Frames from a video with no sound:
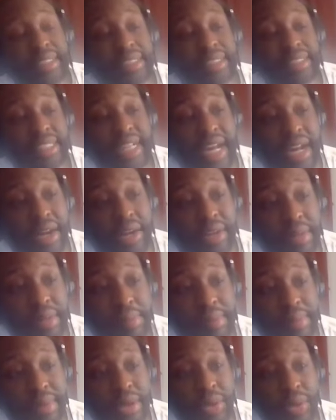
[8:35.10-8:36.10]
down the
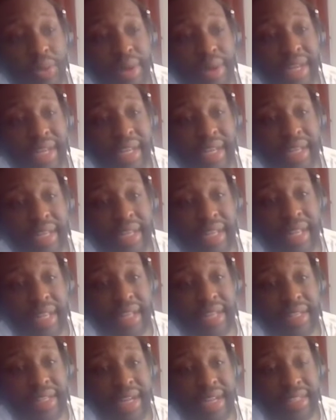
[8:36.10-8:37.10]
middleweight.
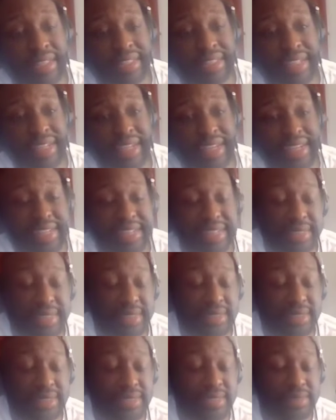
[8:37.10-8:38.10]
I say
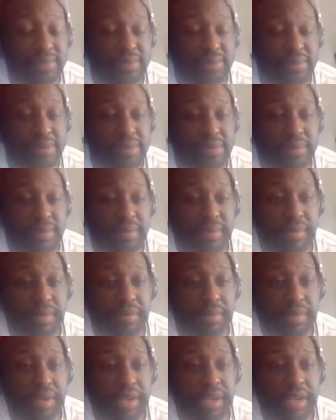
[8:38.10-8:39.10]

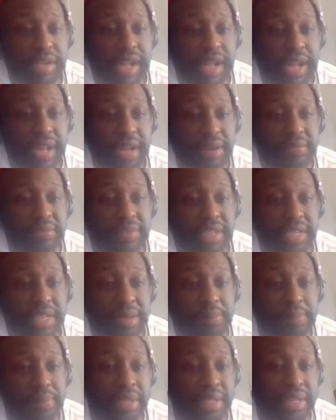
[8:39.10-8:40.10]
have
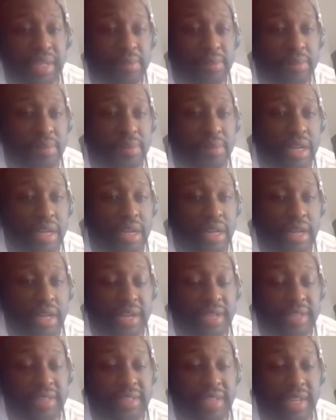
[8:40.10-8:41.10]
DDP and
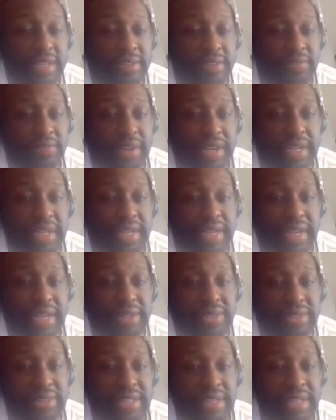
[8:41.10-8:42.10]
Adesanya fight it
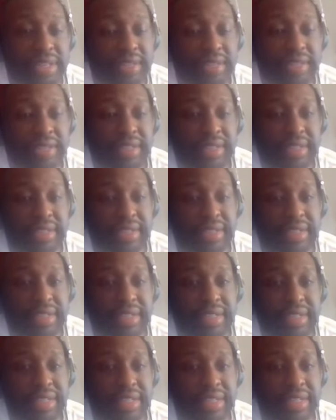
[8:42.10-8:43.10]
out.
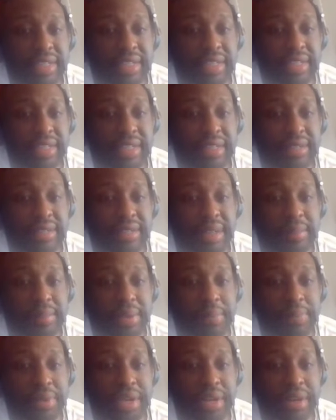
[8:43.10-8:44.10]
Then, I
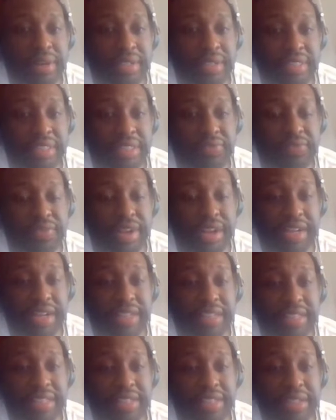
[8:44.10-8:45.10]
mean, Pereira, you just
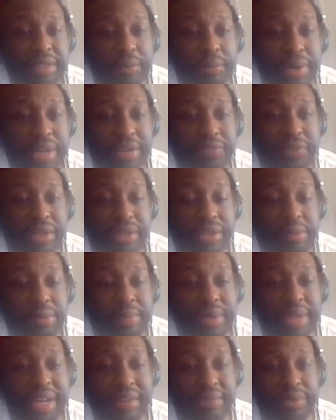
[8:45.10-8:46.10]
fought. You could wait for a little
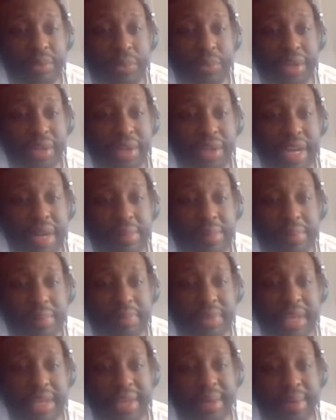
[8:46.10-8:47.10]
bit. Have the winner come up
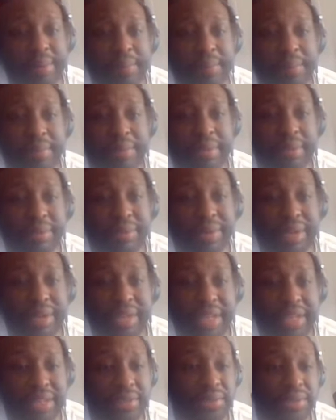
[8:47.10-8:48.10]
to him. Why
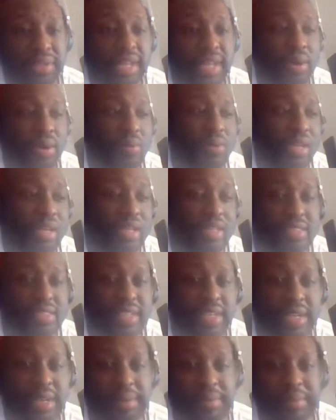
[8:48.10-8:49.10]
not do it that way
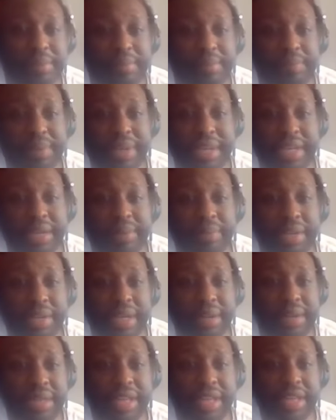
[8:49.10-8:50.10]
instead of making him
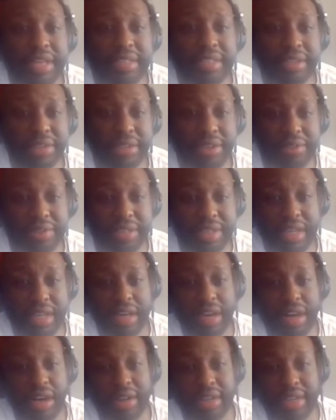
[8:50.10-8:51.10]
cut? So I heard it was a
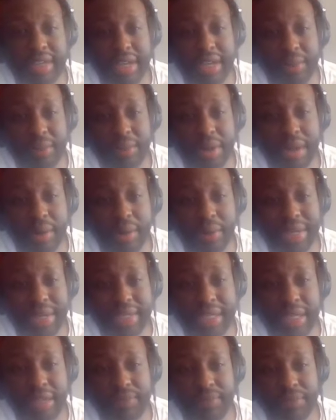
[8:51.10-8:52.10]
hard cut, weight
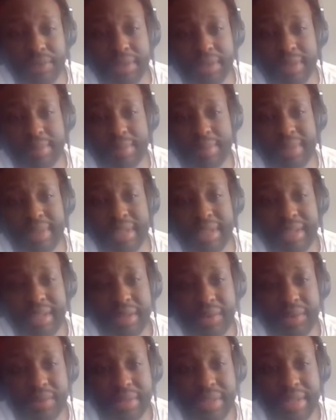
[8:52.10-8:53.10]
cut for him
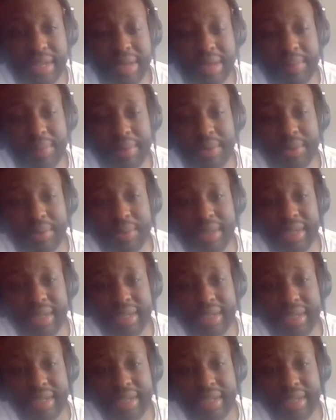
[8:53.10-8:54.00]
going down the middleweight.